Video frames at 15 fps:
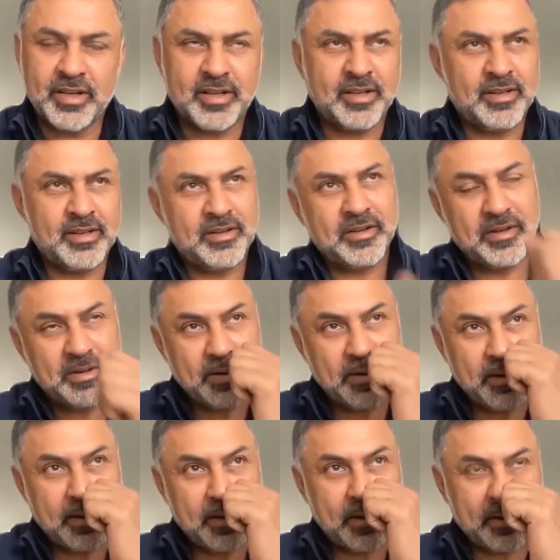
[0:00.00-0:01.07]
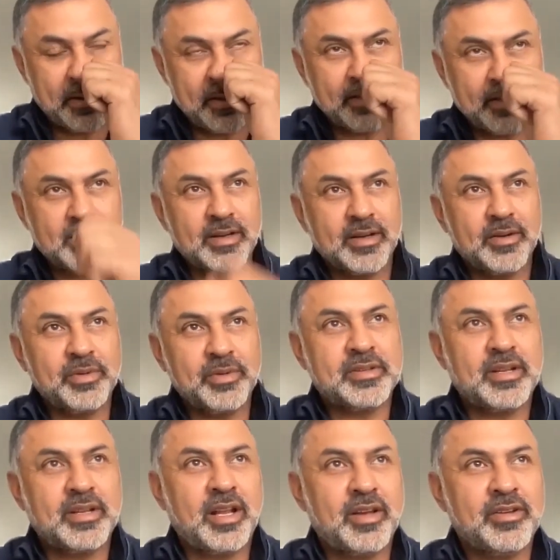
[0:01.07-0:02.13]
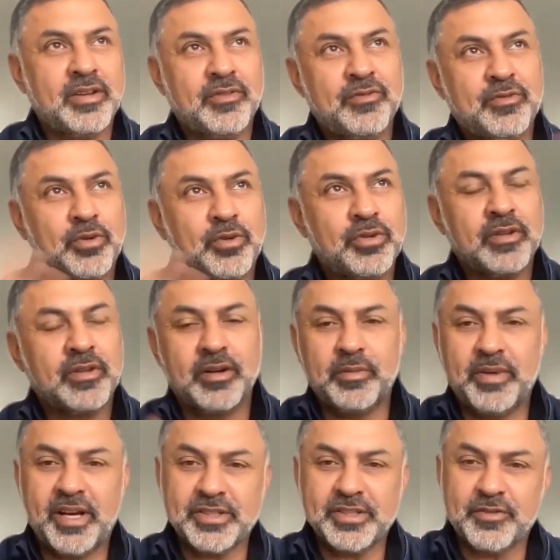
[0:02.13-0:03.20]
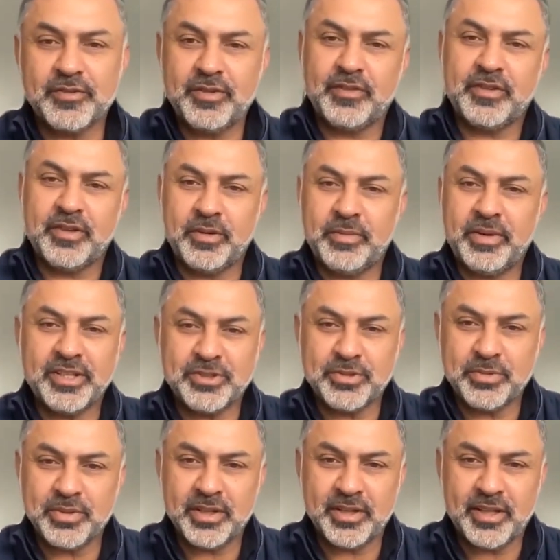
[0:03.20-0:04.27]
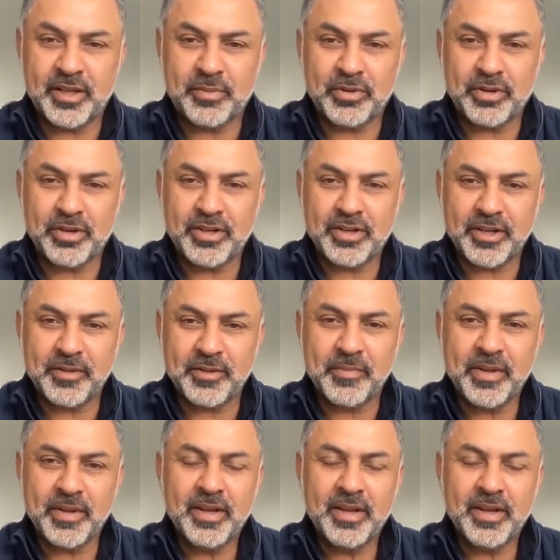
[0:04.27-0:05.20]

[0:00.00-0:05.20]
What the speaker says: and I think we still had a fourth-year batch and a fifth-year batch over there at that point in time.